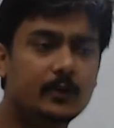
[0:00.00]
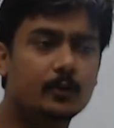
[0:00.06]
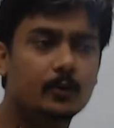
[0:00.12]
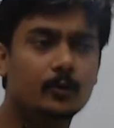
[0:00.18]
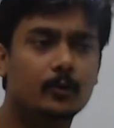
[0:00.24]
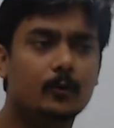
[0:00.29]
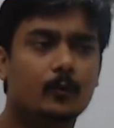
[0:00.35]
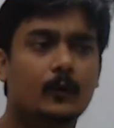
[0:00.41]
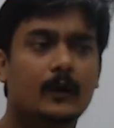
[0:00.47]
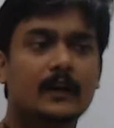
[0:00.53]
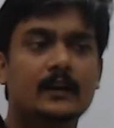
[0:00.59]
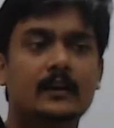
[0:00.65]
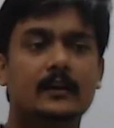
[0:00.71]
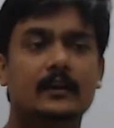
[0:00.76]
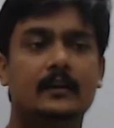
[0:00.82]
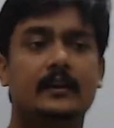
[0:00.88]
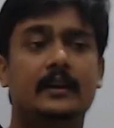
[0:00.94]
you
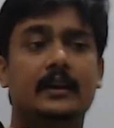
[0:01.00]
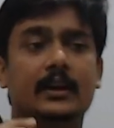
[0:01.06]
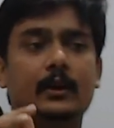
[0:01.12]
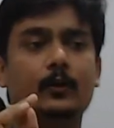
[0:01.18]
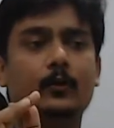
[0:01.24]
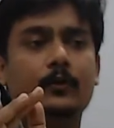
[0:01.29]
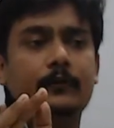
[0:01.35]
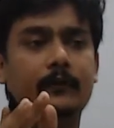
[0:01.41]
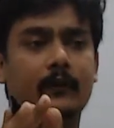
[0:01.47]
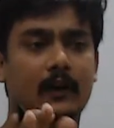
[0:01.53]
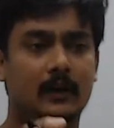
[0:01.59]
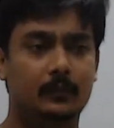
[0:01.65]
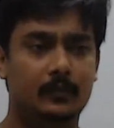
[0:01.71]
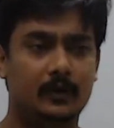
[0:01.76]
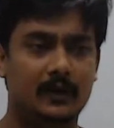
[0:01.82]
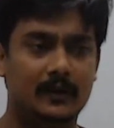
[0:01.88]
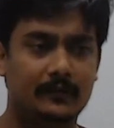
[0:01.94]
one new
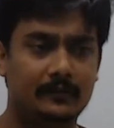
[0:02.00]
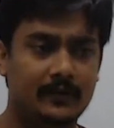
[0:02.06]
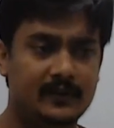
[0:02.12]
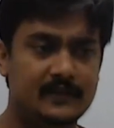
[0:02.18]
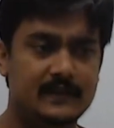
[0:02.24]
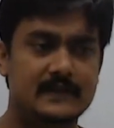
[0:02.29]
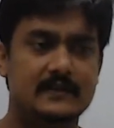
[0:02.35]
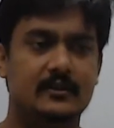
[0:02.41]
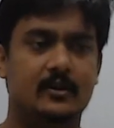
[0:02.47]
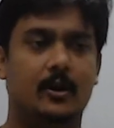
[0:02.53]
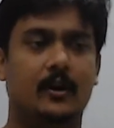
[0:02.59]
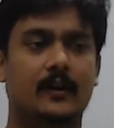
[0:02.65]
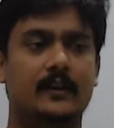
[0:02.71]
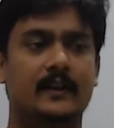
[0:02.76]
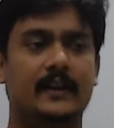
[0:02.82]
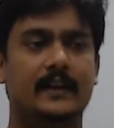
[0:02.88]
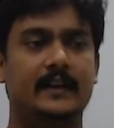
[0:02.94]
formula which is
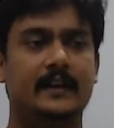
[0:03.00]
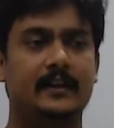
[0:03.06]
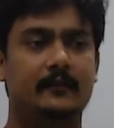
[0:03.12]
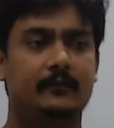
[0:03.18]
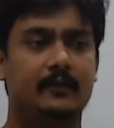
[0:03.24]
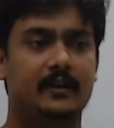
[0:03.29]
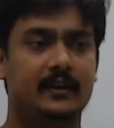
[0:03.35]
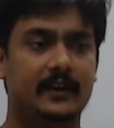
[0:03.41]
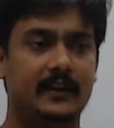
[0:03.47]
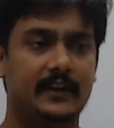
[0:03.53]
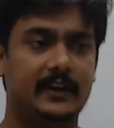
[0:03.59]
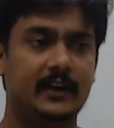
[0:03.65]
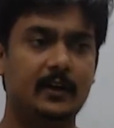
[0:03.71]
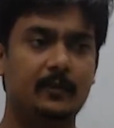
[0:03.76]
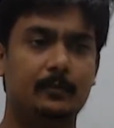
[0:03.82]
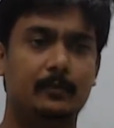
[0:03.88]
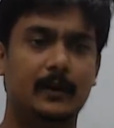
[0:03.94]
not there in your
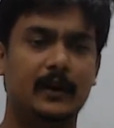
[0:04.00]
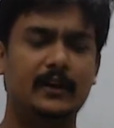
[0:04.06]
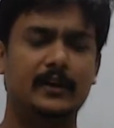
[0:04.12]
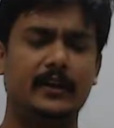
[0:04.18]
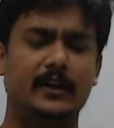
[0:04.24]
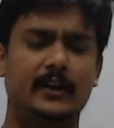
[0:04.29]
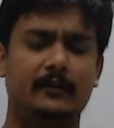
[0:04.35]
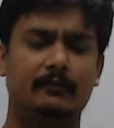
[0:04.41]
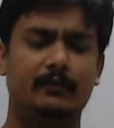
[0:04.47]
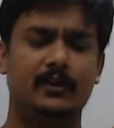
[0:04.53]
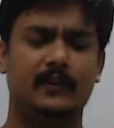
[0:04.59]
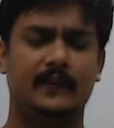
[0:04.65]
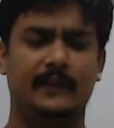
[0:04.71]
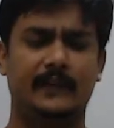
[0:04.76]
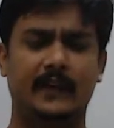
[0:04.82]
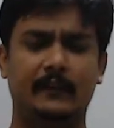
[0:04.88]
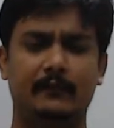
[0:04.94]
reader, but it will
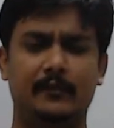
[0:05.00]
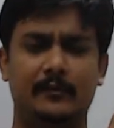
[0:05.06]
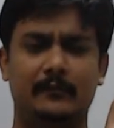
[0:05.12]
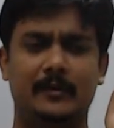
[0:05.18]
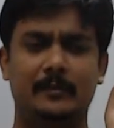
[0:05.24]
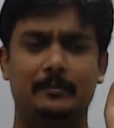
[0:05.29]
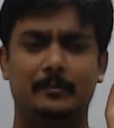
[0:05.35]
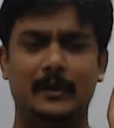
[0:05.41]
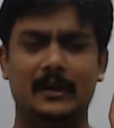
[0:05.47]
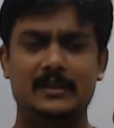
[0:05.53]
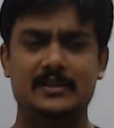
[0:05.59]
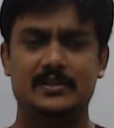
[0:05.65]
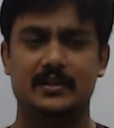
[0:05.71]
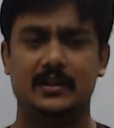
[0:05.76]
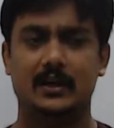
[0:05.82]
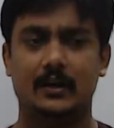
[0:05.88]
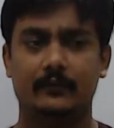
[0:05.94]
save you
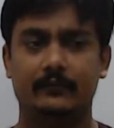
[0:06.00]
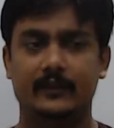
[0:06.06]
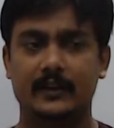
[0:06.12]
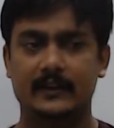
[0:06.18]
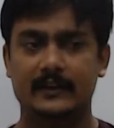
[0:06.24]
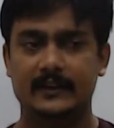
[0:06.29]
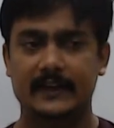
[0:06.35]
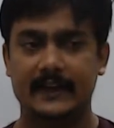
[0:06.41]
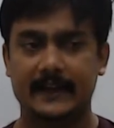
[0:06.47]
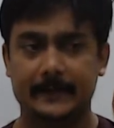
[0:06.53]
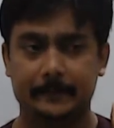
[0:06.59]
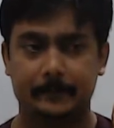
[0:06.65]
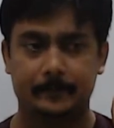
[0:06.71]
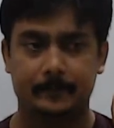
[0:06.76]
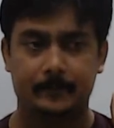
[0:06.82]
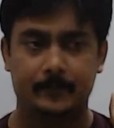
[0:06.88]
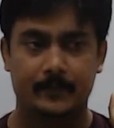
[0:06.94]
much of the
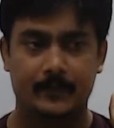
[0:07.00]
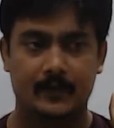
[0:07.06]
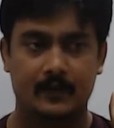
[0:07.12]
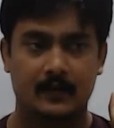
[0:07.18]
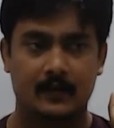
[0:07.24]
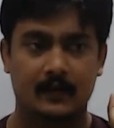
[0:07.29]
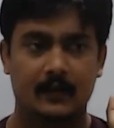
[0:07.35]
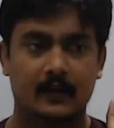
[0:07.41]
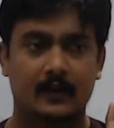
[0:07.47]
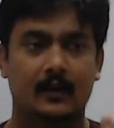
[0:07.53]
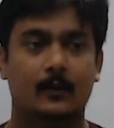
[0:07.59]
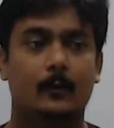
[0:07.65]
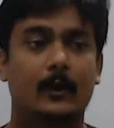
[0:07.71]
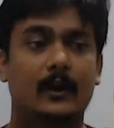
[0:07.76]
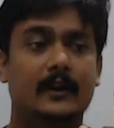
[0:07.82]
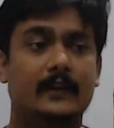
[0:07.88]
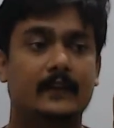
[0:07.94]
time.
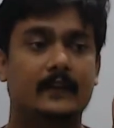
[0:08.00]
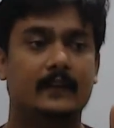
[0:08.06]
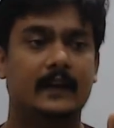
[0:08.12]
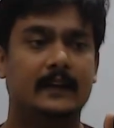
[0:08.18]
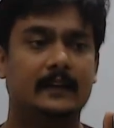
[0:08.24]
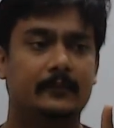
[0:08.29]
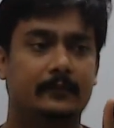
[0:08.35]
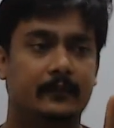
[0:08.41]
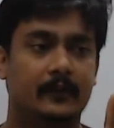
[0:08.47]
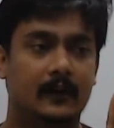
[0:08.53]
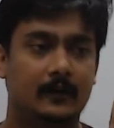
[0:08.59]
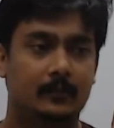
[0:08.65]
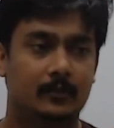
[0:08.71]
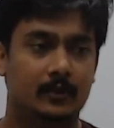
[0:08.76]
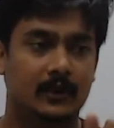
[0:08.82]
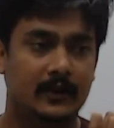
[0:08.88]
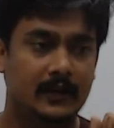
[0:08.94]
What is that
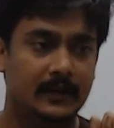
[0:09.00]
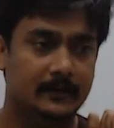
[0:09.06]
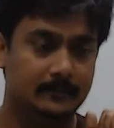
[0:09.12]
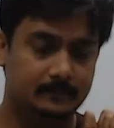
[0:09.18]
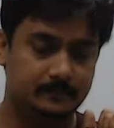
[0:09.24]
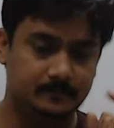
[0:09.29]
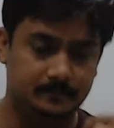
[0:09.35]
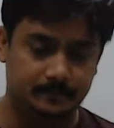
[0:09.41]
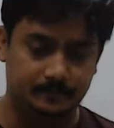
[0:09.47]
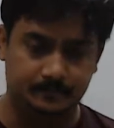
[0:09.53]
formula?